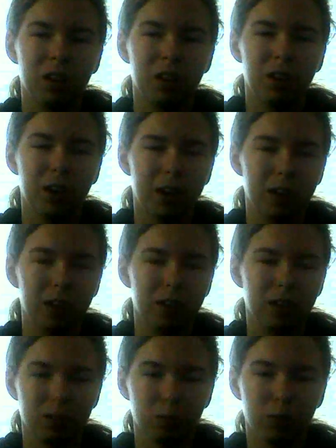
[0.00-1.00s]
in the
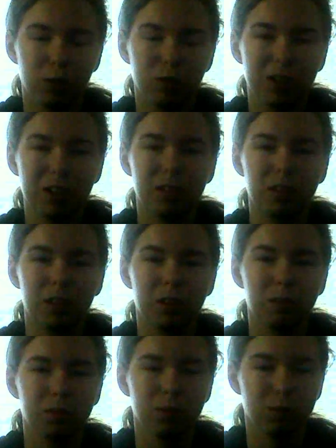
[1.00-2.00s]
morning I was
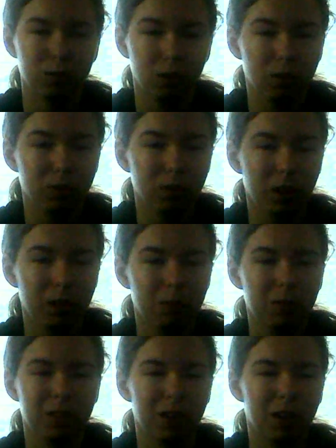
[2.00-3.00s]
thrown up, and
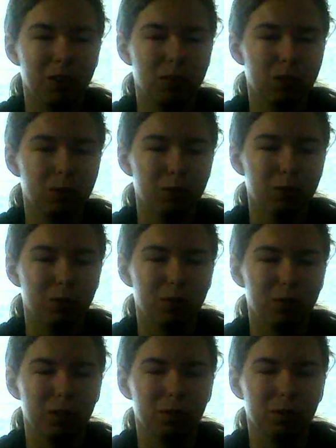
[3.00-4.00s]
Angela was wondering what
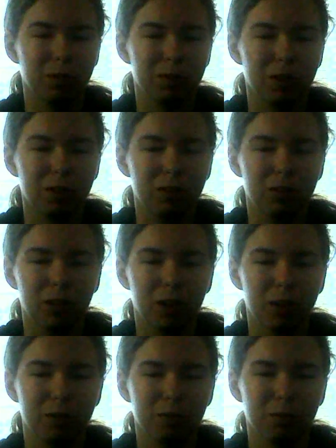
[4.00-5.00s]
was going on. My
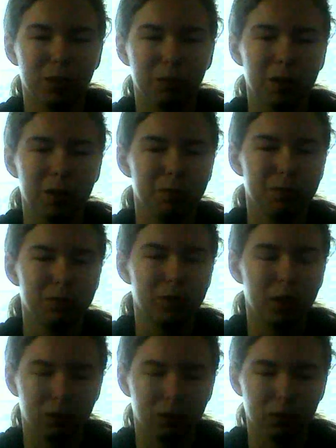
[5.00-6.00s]
mom told her,
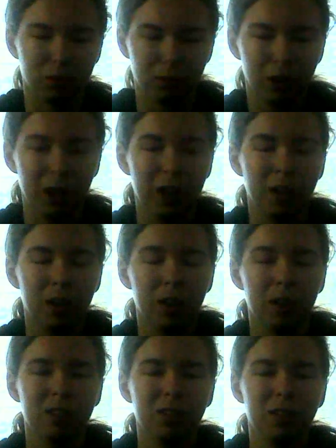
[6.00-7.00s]

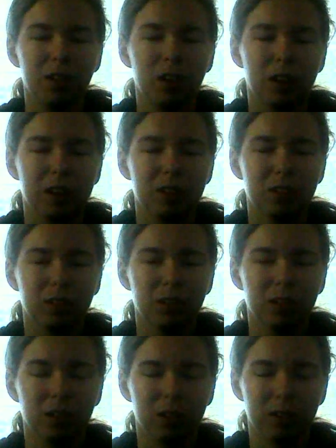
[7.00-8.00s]
and
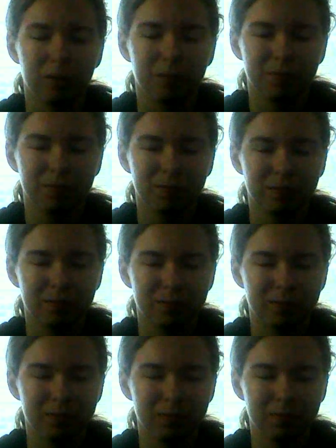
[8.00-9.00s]
um,
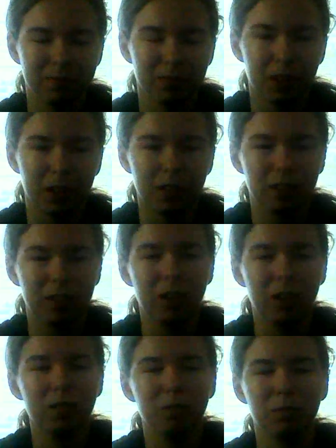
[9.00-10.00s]
it sucked
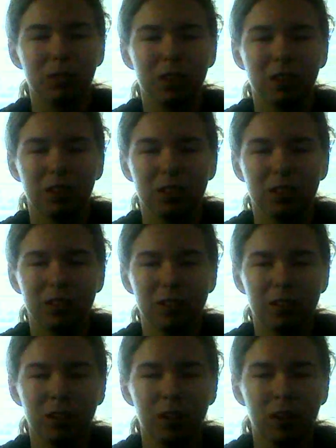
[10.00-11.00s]
because
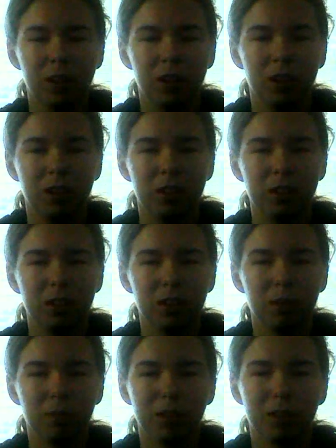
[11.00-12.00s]
some of my
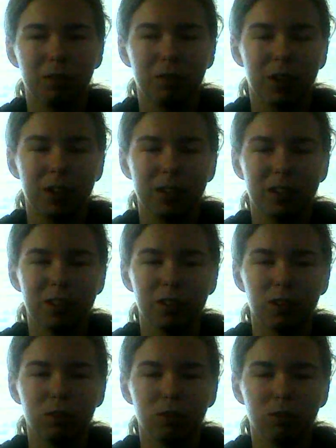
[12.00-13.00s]
family don't
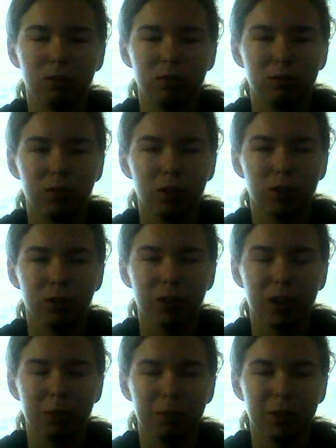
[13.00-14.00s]
know I have
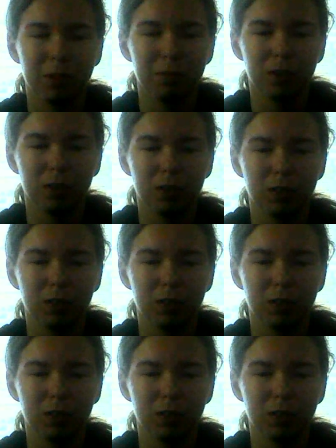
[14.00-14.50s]
epilepsy,